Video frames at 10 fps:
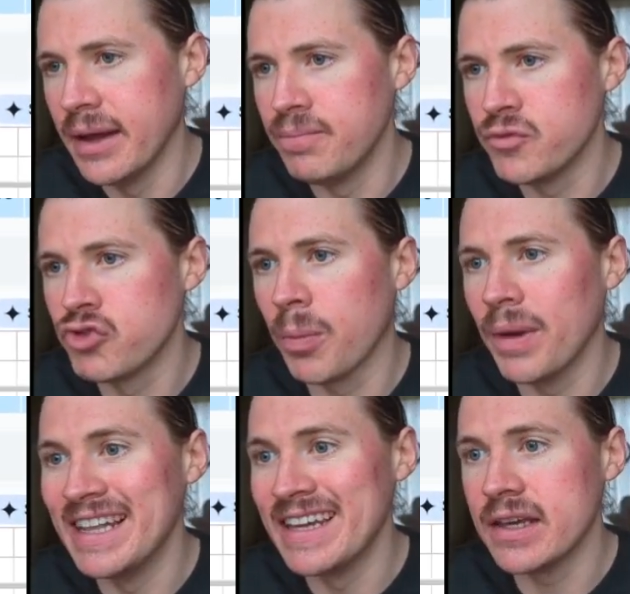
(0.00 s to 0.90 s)
drop
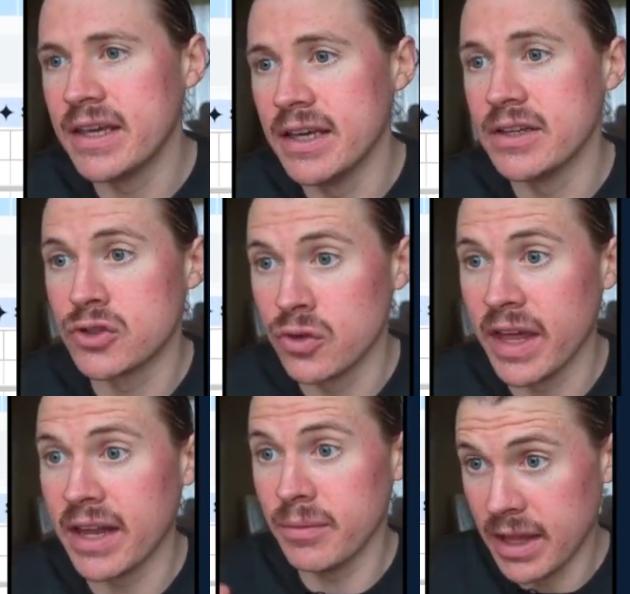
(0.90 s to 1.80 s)
a link here to
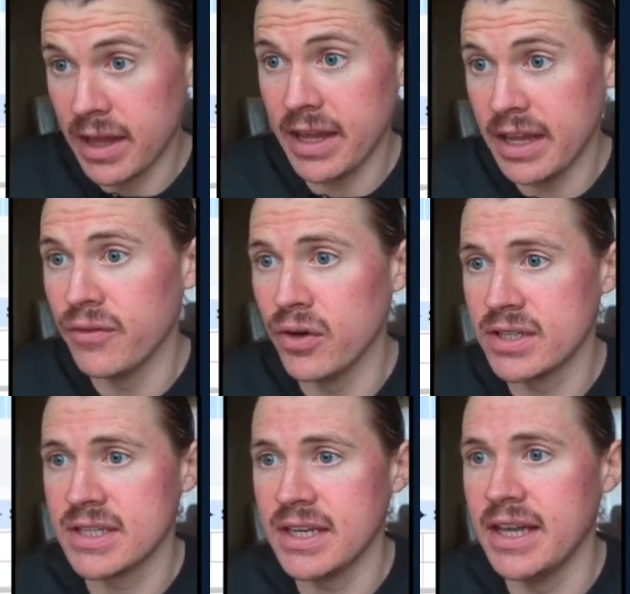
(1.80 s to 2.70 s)
that
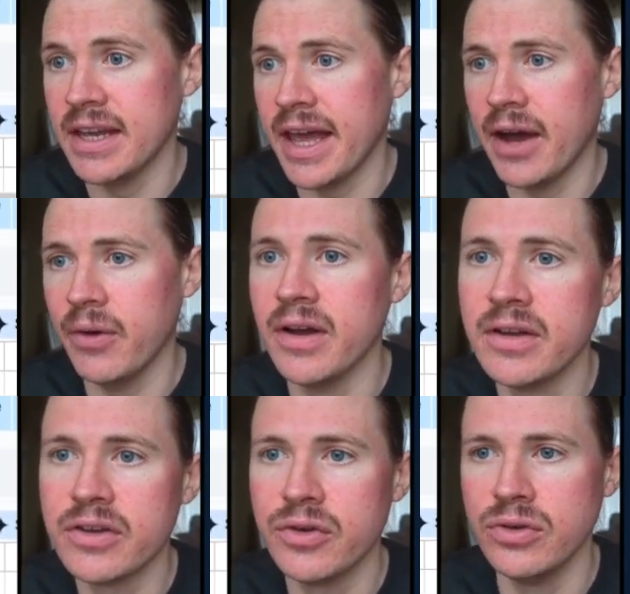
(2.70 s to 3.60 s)
invoice in our
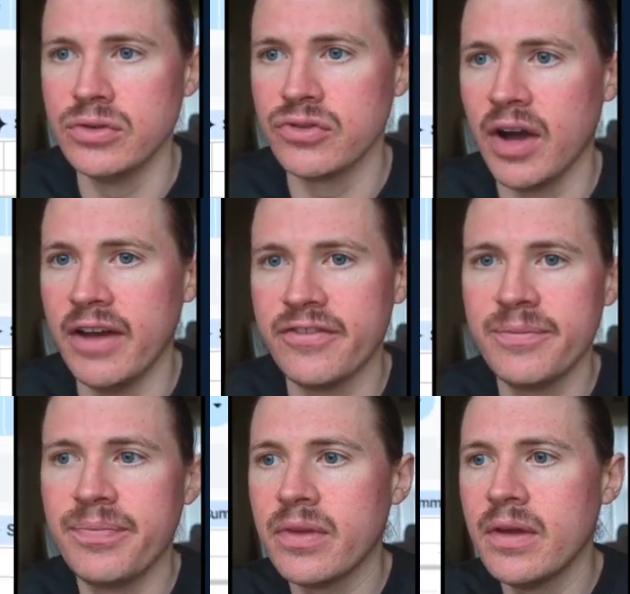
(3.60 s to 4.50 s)
Google Drive.
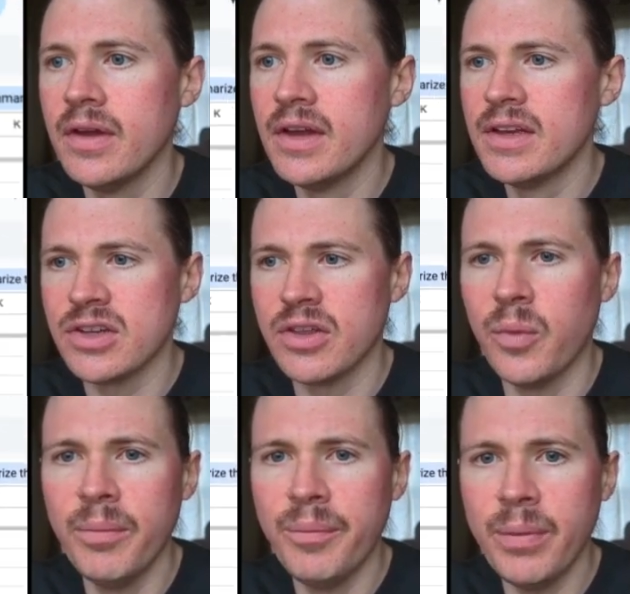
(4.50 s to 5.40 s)
So the
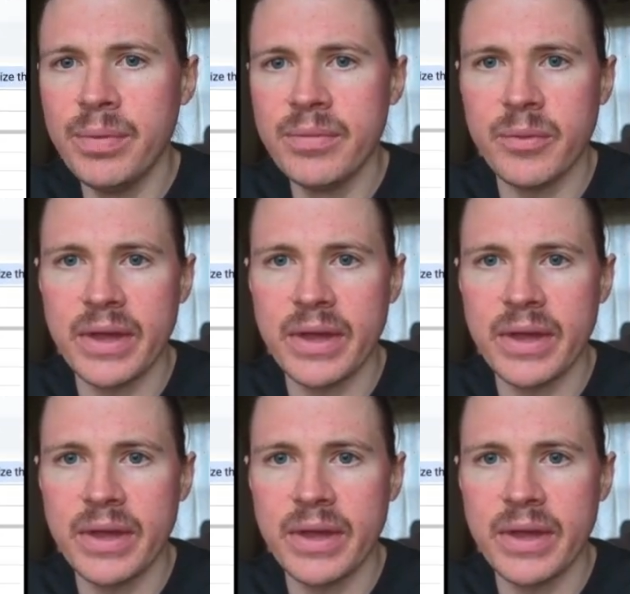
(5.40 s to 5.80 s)
one problem that we